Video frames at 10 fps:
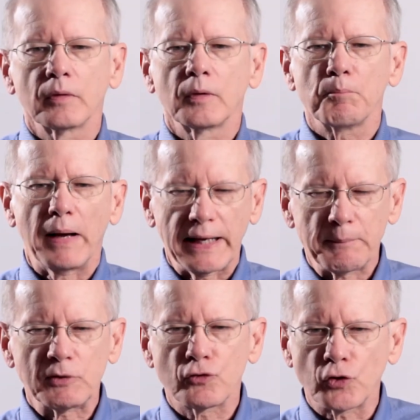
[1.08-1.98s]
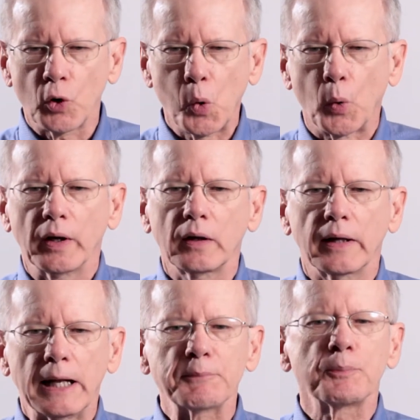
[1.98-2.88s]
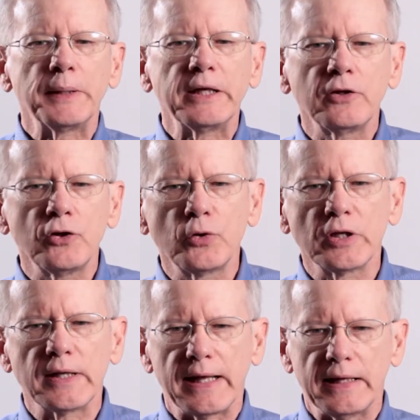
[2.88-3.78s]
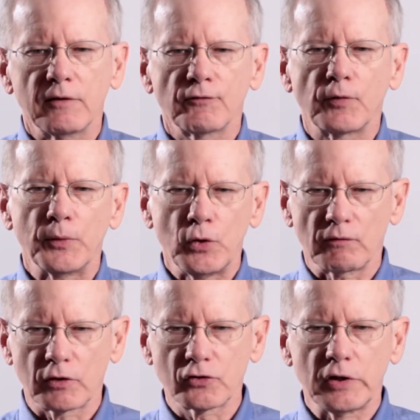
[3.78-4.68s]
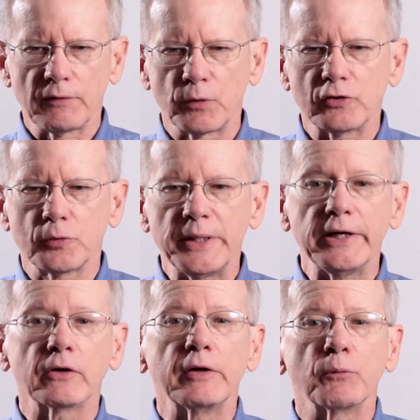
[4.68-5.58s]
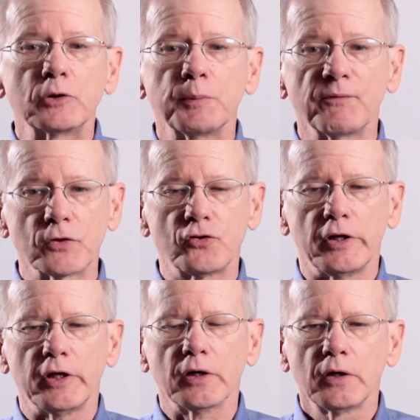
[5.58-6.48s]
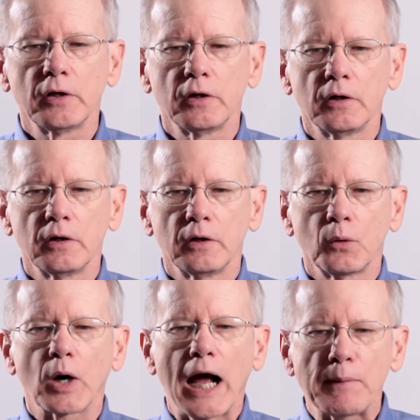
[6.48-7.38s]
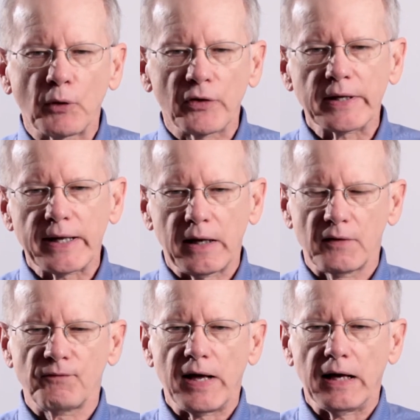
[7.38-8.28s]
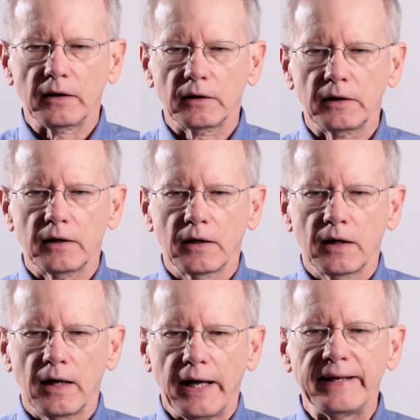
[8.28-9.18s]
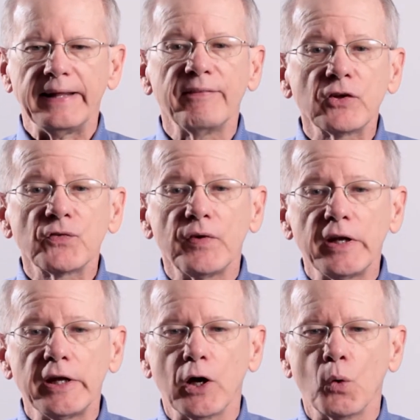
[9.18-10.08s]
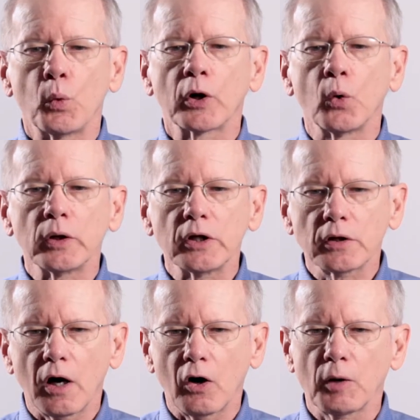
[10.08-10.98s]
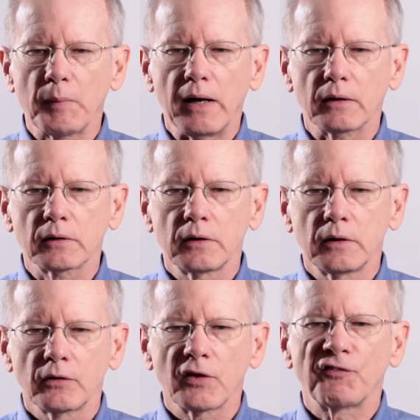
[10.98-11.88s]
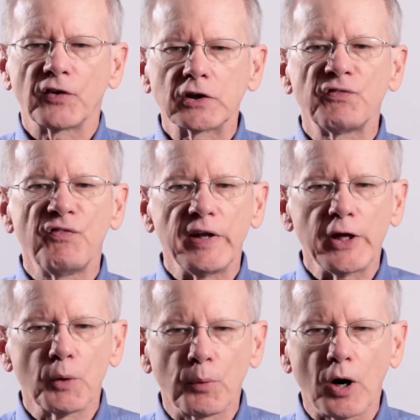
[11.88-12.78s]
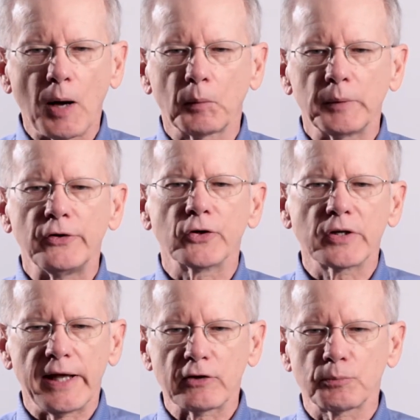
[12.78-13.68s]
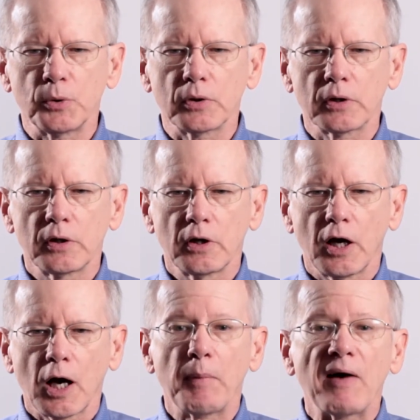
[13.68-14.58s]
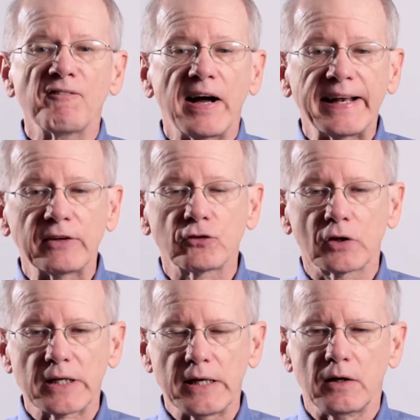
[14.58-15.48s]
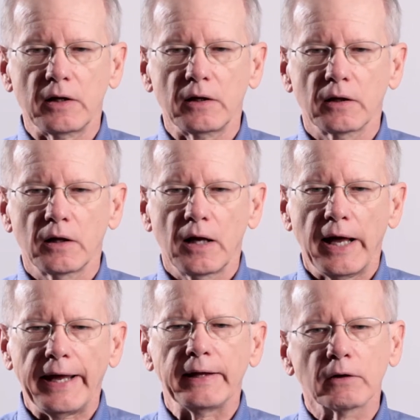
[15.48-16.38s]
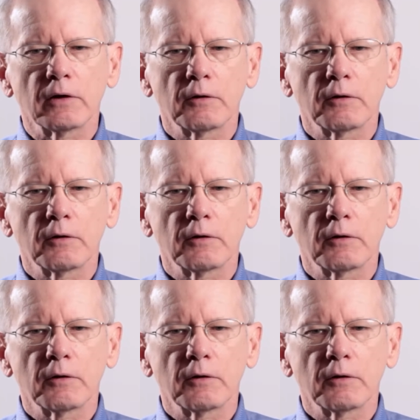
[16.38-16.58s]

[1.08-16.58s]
my name is Joe Hoyle, and I'm speaking to you today from the University of Richmond here in Richmond, Virginia, where I'm on the accounting faculty. And in this video, we're going to talk about the first video problem in your textbook about financial accounting, and